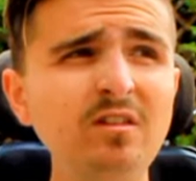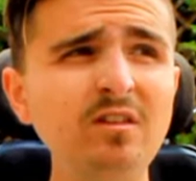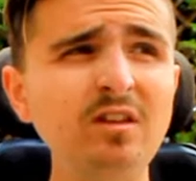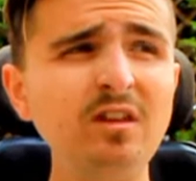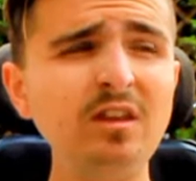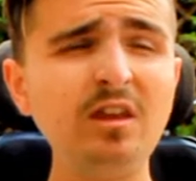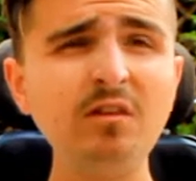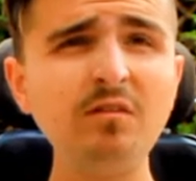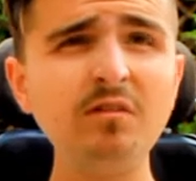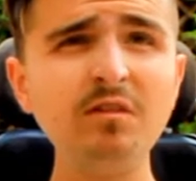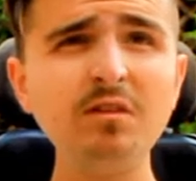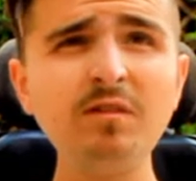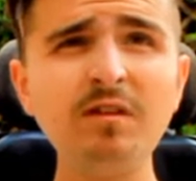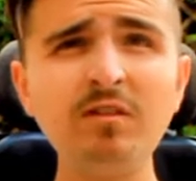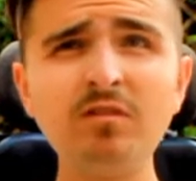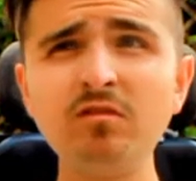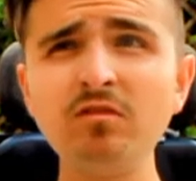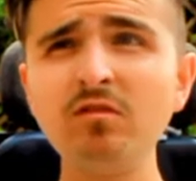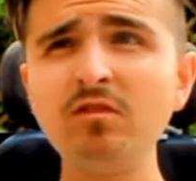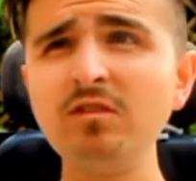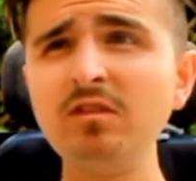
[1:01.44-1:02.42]
You know, you're in a
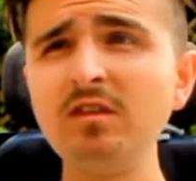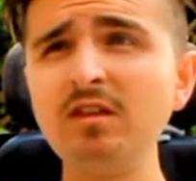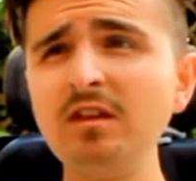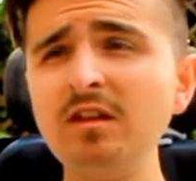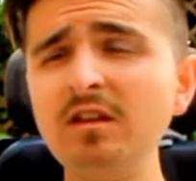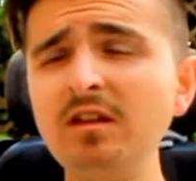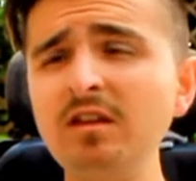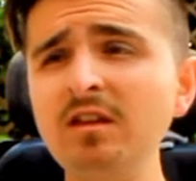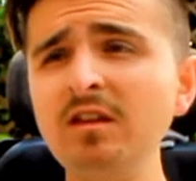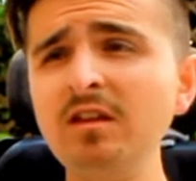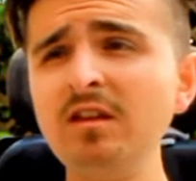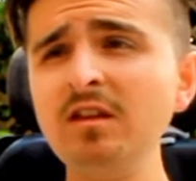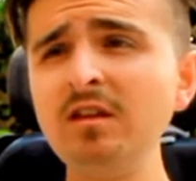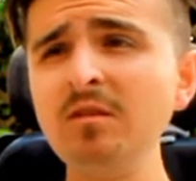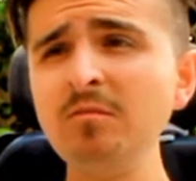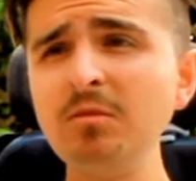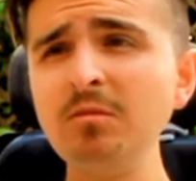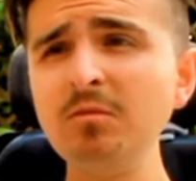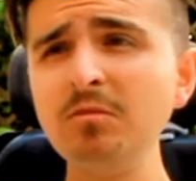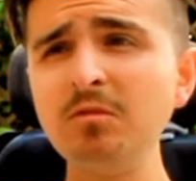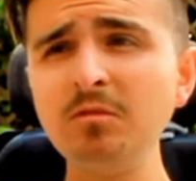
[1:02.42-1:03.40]
restaurant, like,
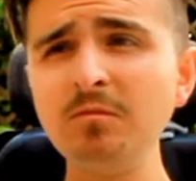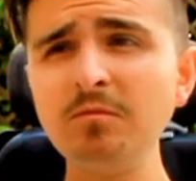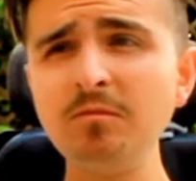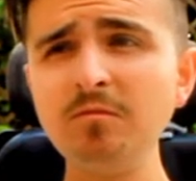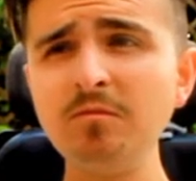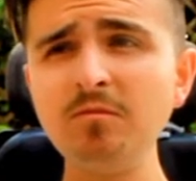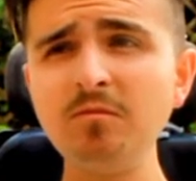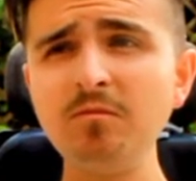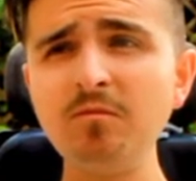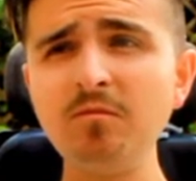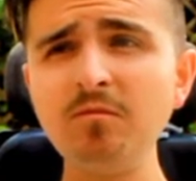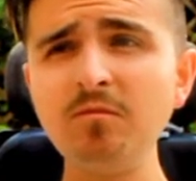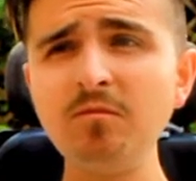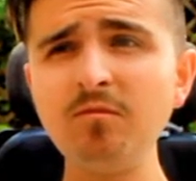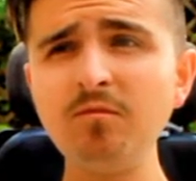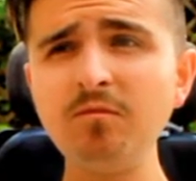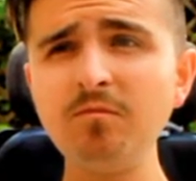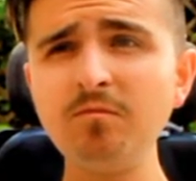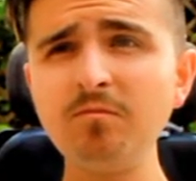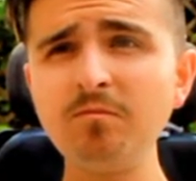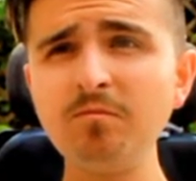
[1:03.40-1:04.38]
people gonna,
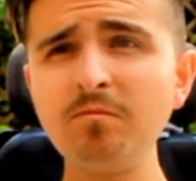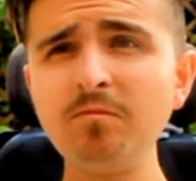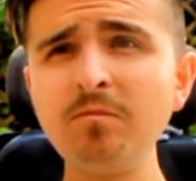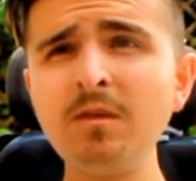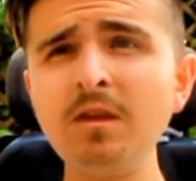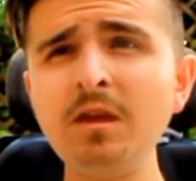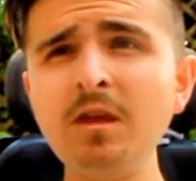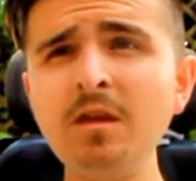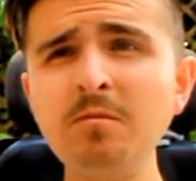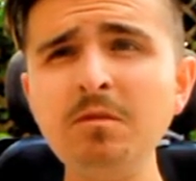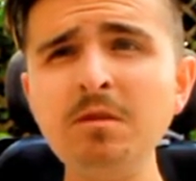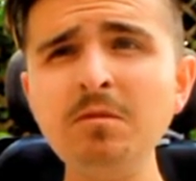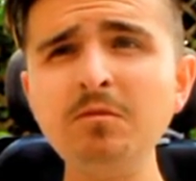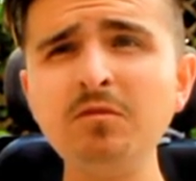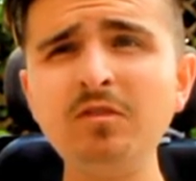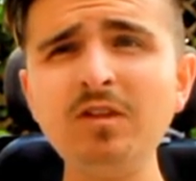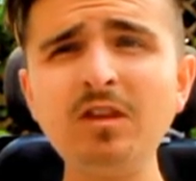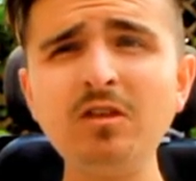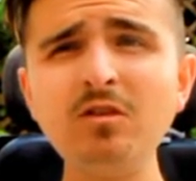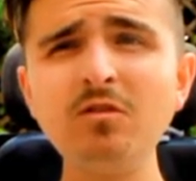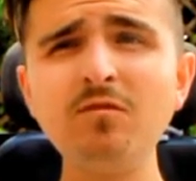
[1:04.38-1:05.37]
people
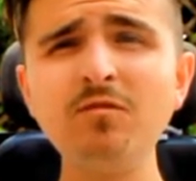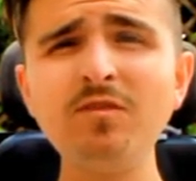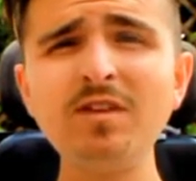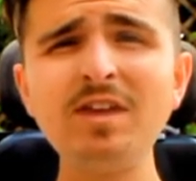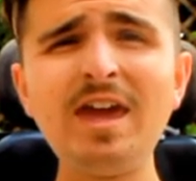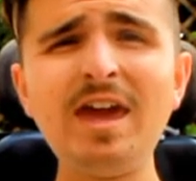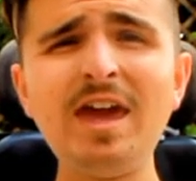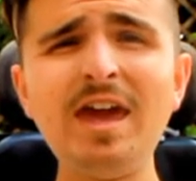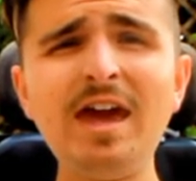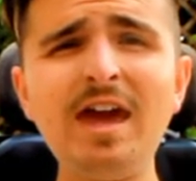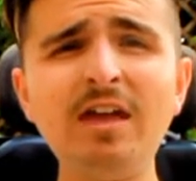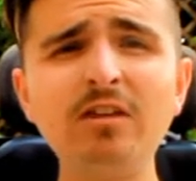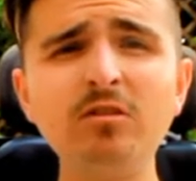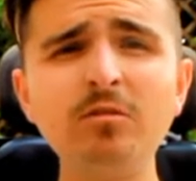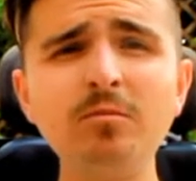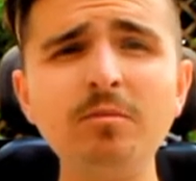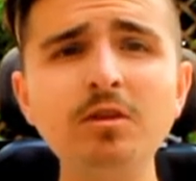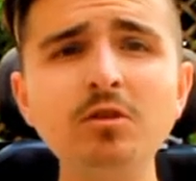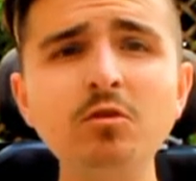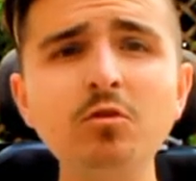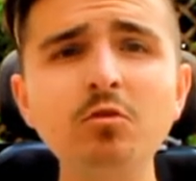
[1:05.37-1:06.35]
said you'd forget how to
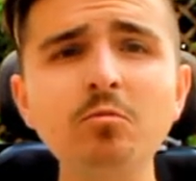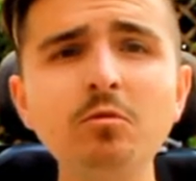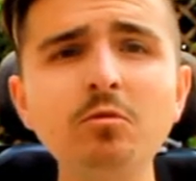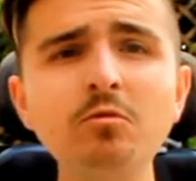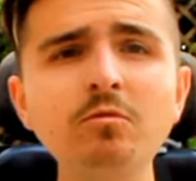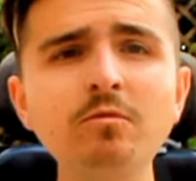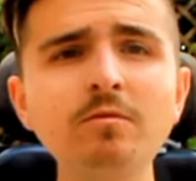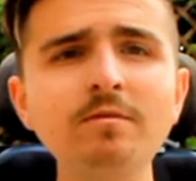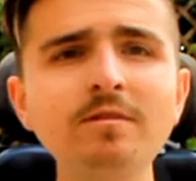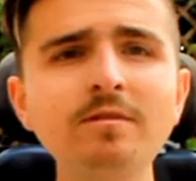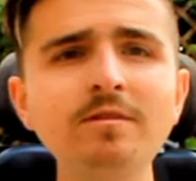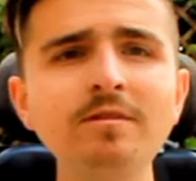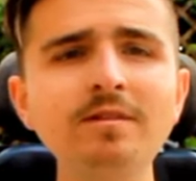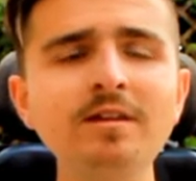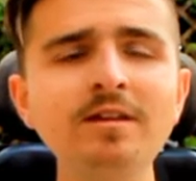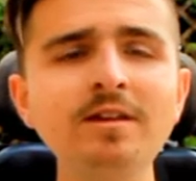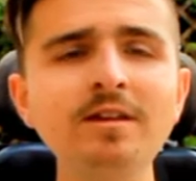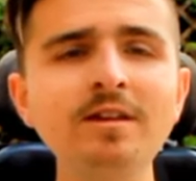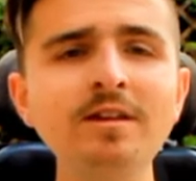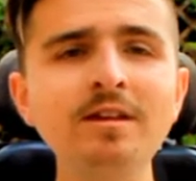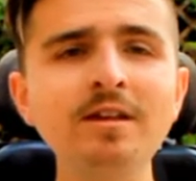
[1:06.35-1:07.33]
be normal.
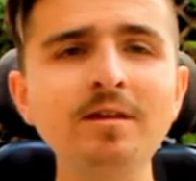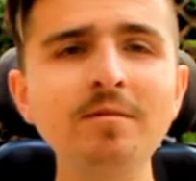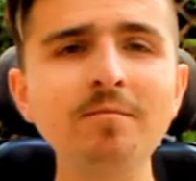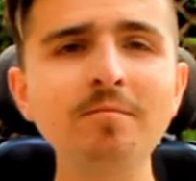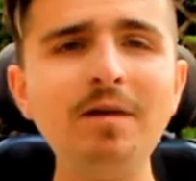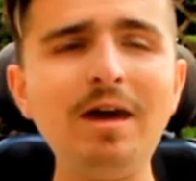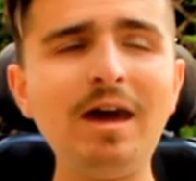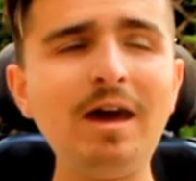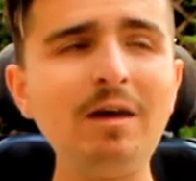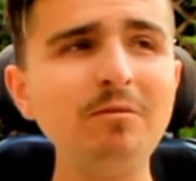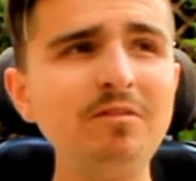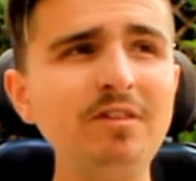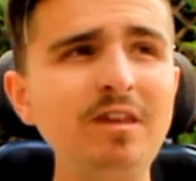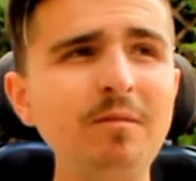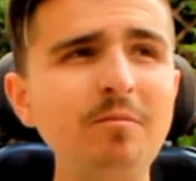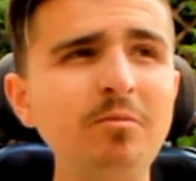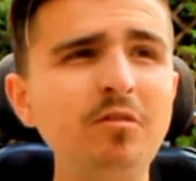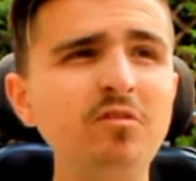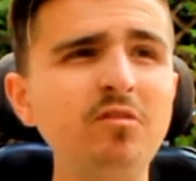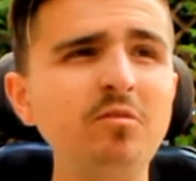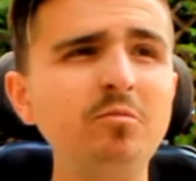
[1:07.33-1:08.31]
But how is that
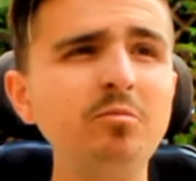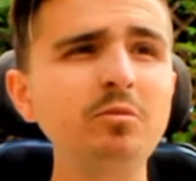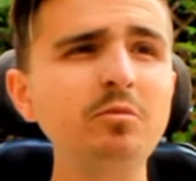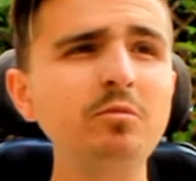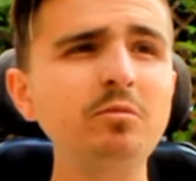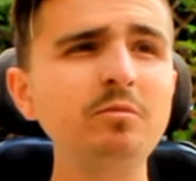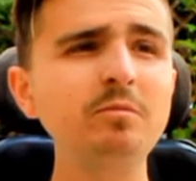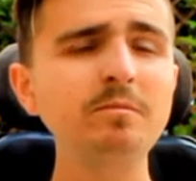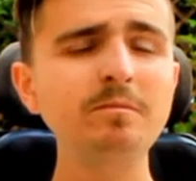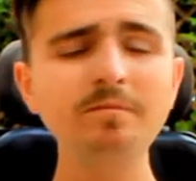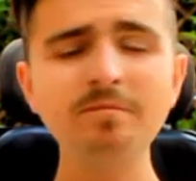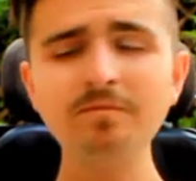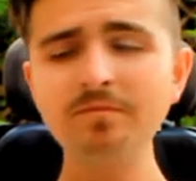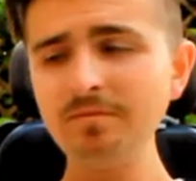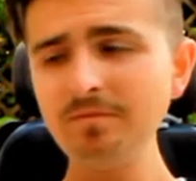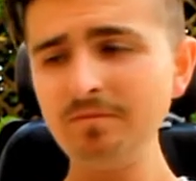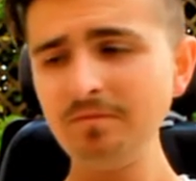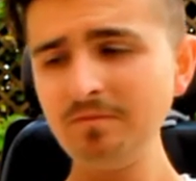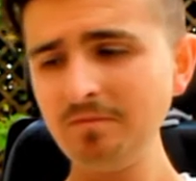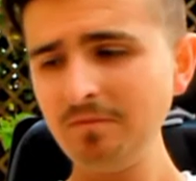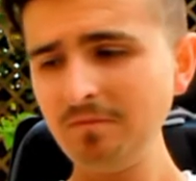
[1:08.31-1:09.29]
possible?
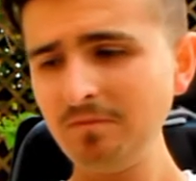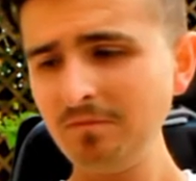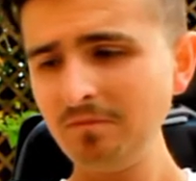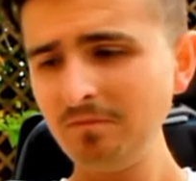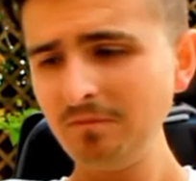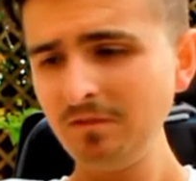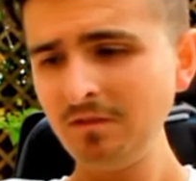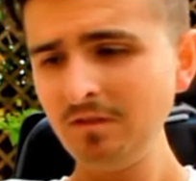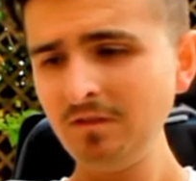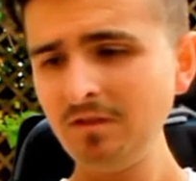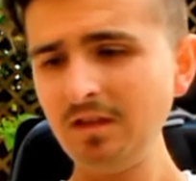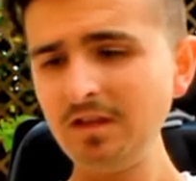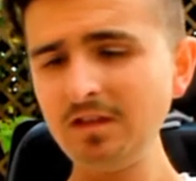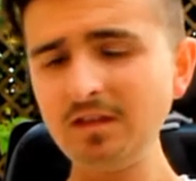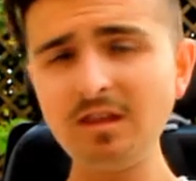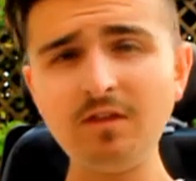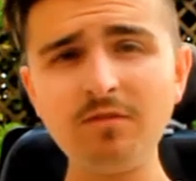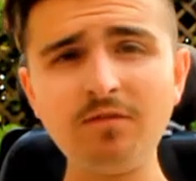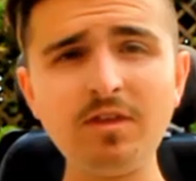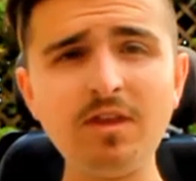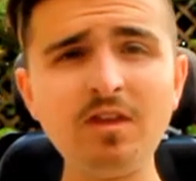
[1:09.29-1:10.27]
I don't know
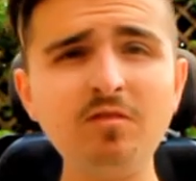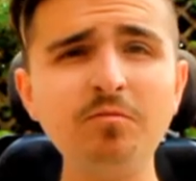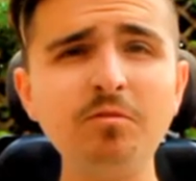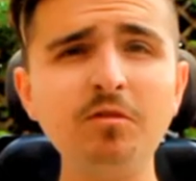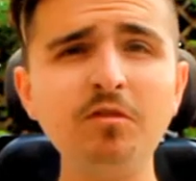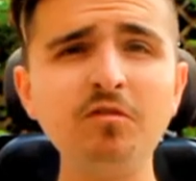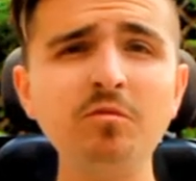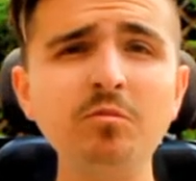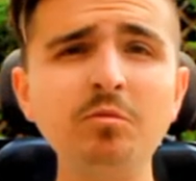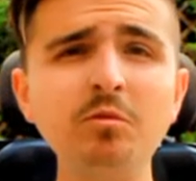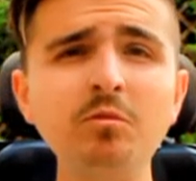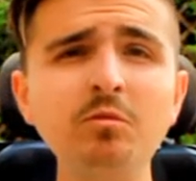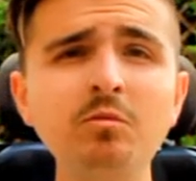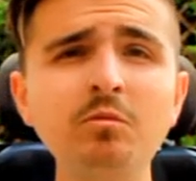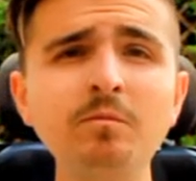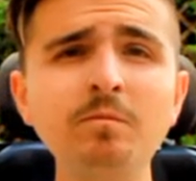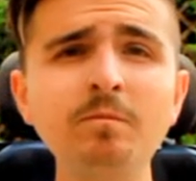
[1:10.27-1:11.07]
if that is possible.